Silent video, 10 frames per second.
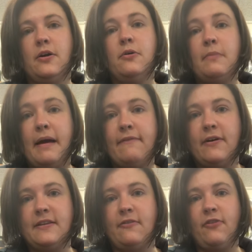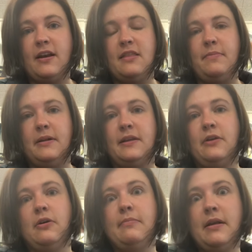whomever at the front of the
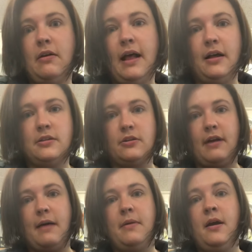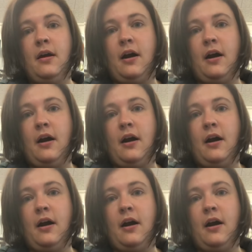building or in mental health to grab